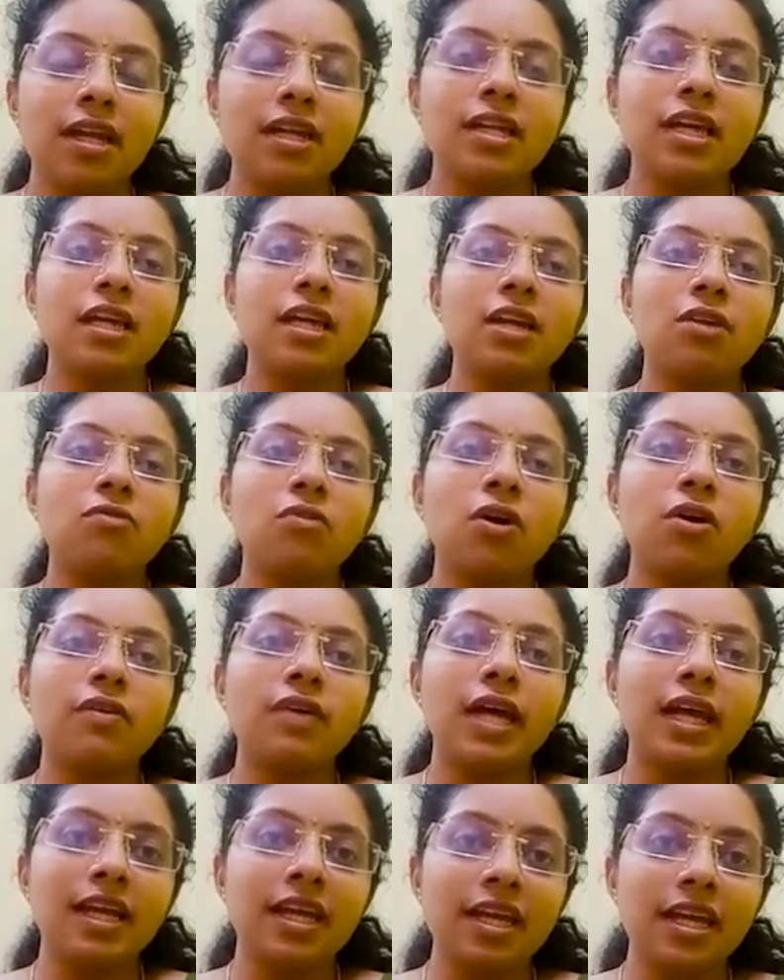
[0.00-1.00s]
It can
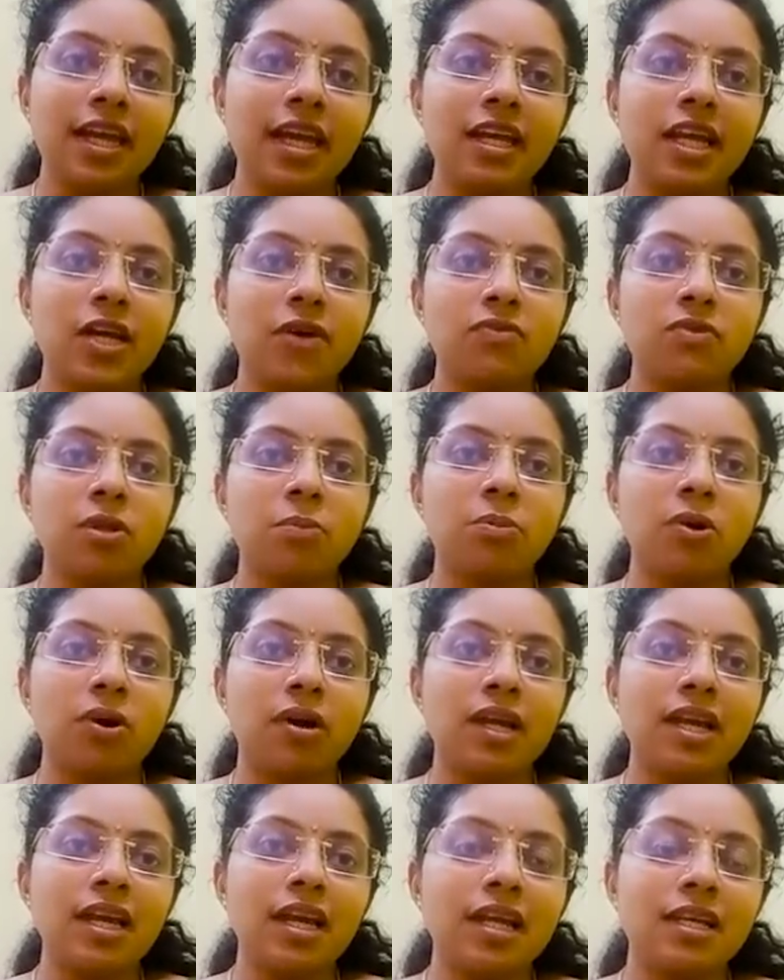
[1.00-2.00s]
involve any area of the
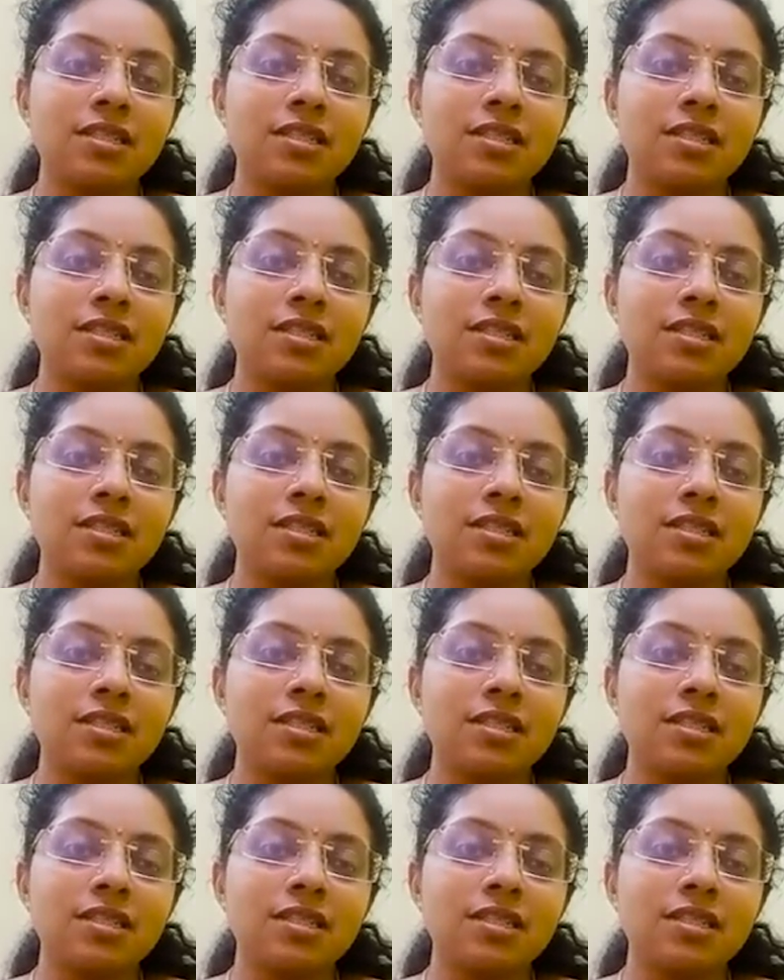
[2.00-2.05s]
body like